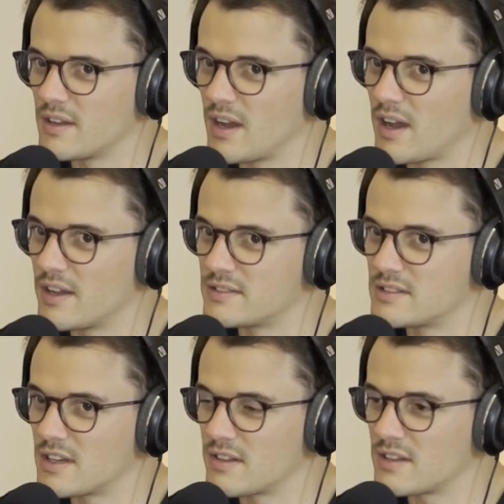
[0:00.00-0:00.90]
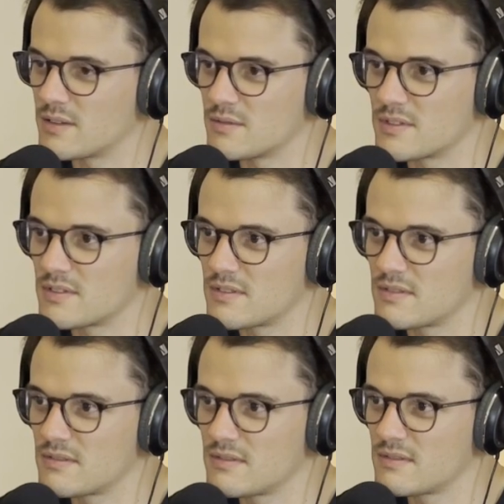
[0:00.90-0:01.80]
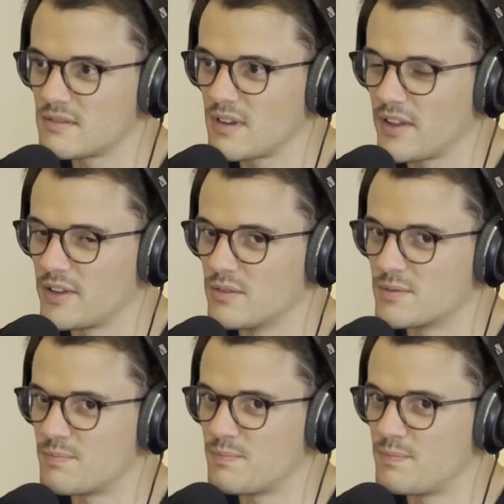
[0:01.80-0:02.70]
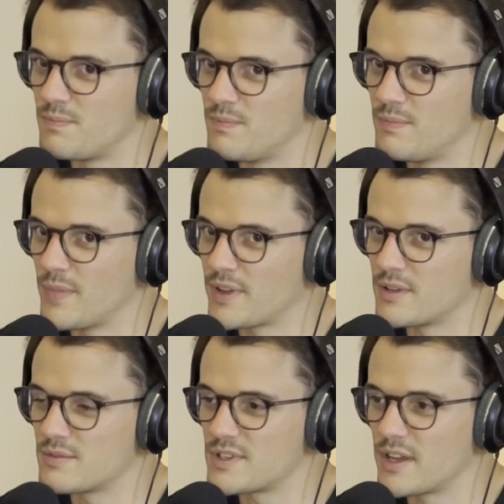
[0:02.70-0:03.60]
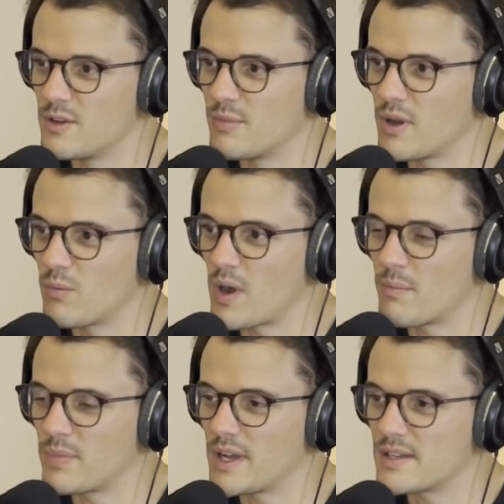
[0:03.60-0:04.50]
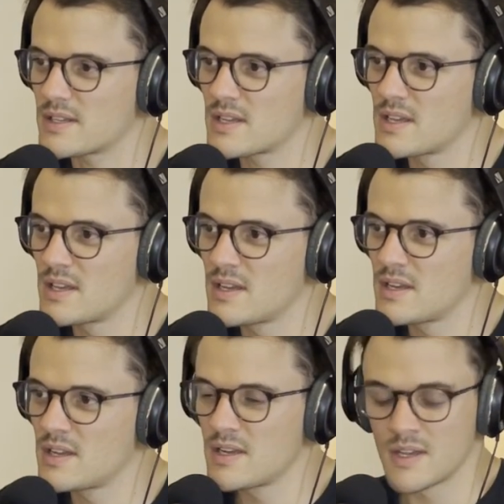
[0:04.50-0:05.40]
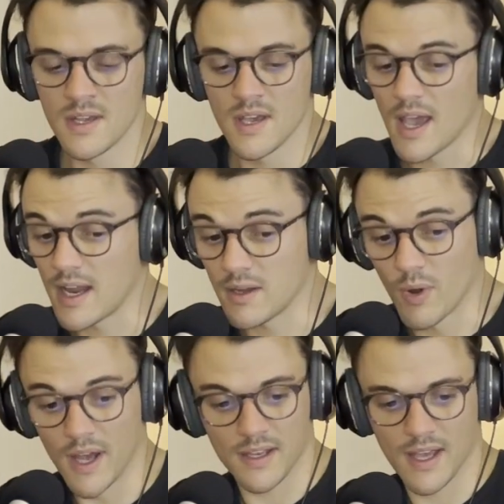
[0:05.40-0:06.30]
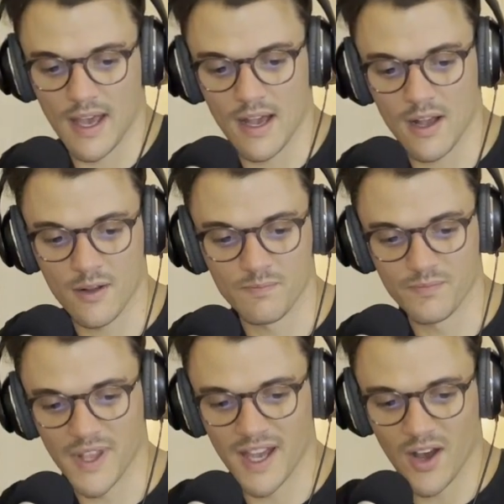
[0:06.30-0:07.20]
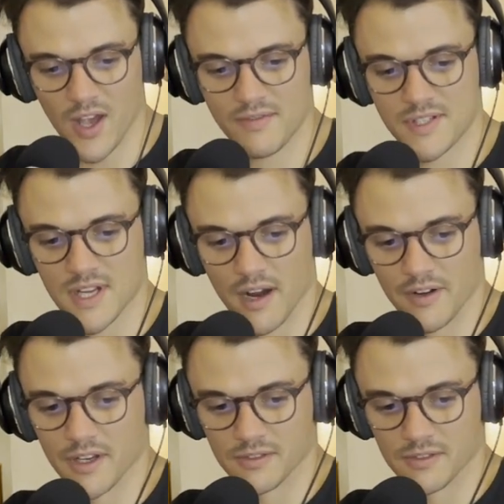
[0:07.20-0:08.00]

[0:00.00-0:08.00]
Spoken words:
I don't think it was. I think it was Shayu by 1 place. Anyway, I have Star L